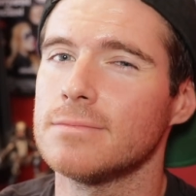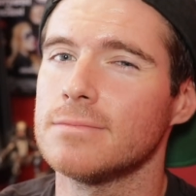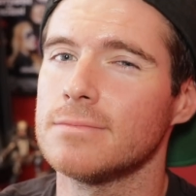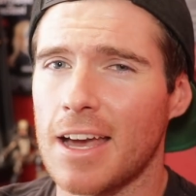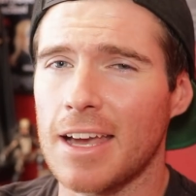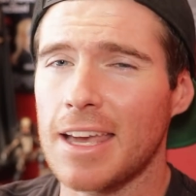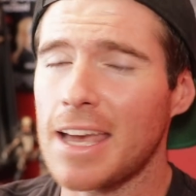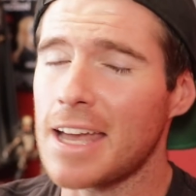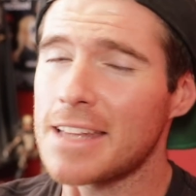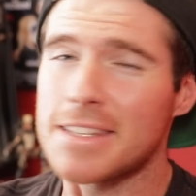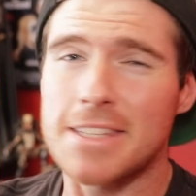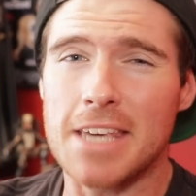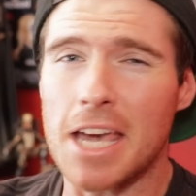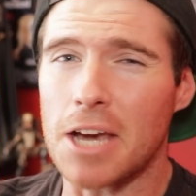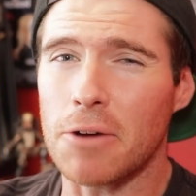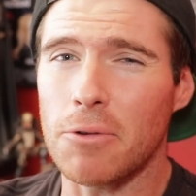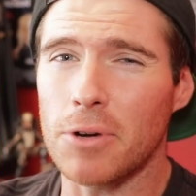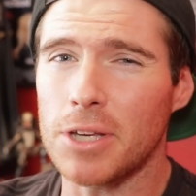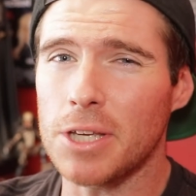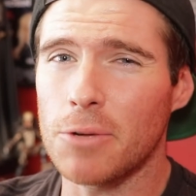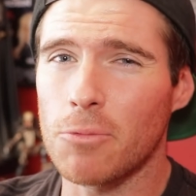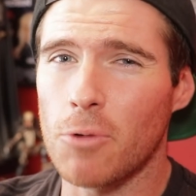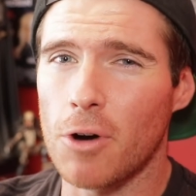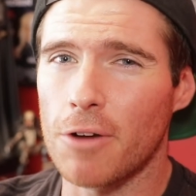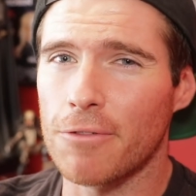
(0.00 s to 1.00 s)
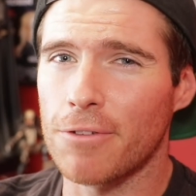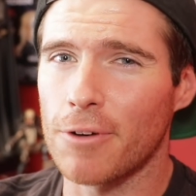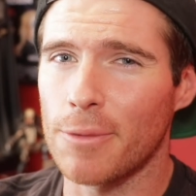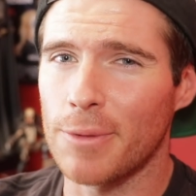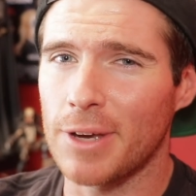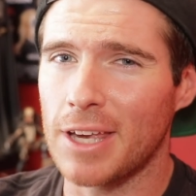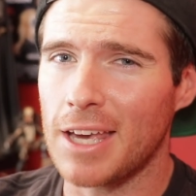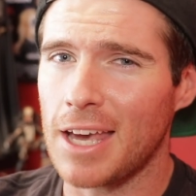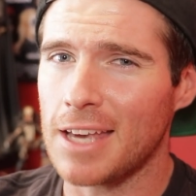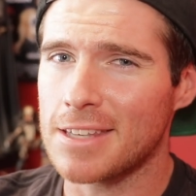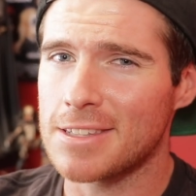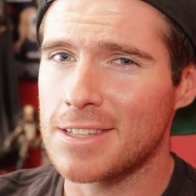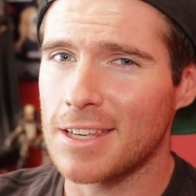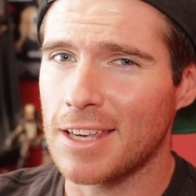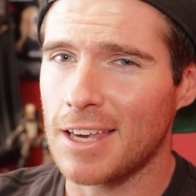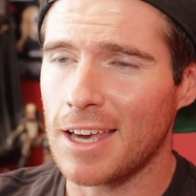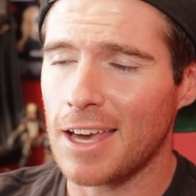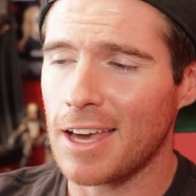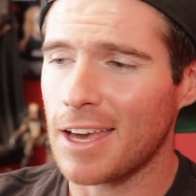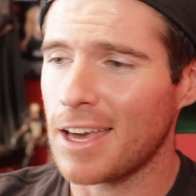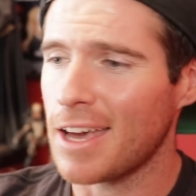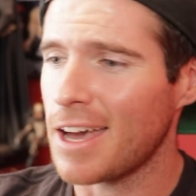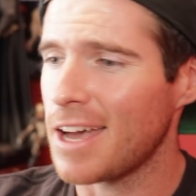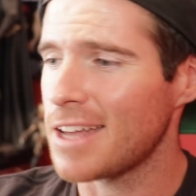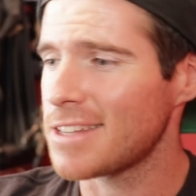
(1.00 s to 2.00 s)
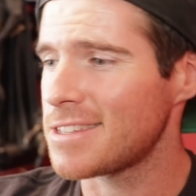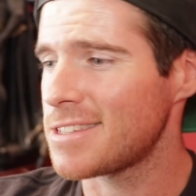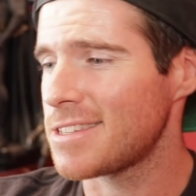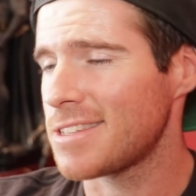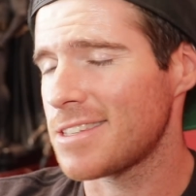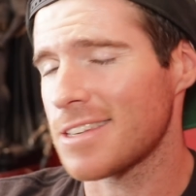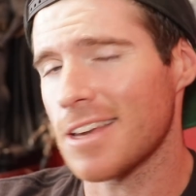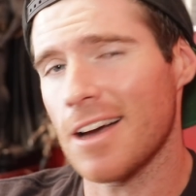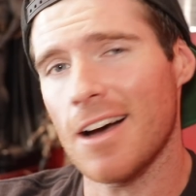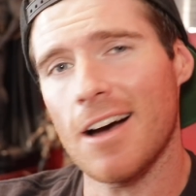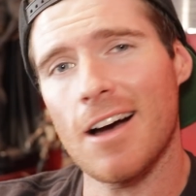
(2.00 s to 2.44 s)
Again, take what you want from a Geeks and Geekettes.